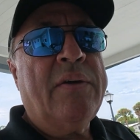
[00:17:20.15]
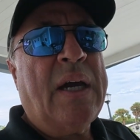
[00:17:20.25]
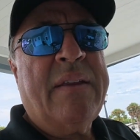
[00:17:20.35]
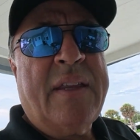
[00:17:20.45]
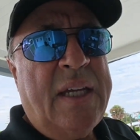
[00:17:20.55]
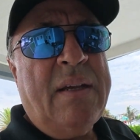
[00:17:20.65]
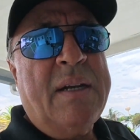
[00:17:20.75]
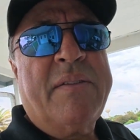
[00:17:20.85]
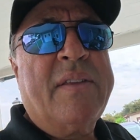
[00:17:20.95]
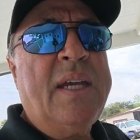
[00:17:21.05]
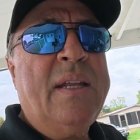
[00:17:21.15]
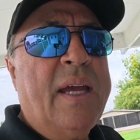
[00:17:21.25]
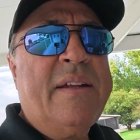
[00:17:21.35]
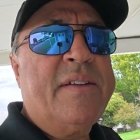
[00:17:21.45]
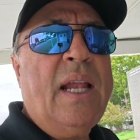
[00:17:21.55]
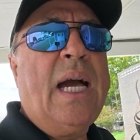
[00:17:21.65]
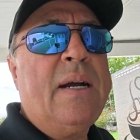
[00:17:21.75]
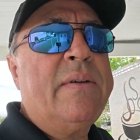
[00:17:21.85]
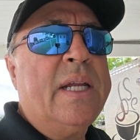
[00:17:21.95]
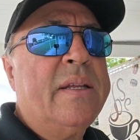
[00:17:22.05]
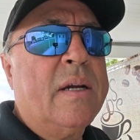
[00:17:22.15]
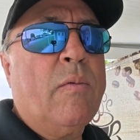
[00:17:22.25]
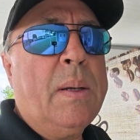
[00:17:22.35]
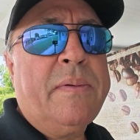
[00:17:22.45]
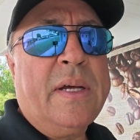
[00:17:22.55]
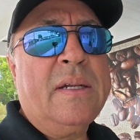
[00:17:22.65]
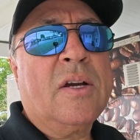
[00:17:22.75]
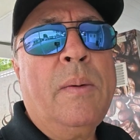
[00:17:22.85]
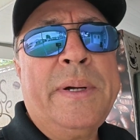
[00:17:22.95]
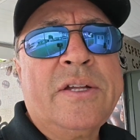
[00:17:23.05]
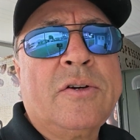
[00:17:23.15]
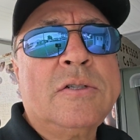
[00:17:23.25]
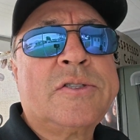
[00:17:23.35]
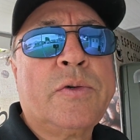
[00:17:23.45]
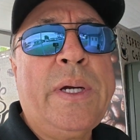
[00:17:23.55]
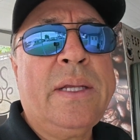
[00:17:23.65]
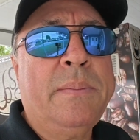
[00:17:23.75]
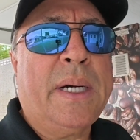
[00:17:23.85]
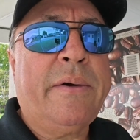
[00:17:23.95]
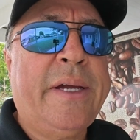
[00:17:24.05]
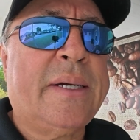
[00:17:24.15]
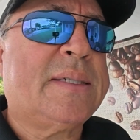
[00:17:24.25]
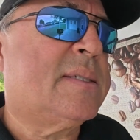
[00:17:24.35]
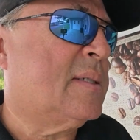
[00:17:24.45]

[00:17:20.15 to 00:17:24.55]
I think they still have it in their website. The company is called Sweet Maria's.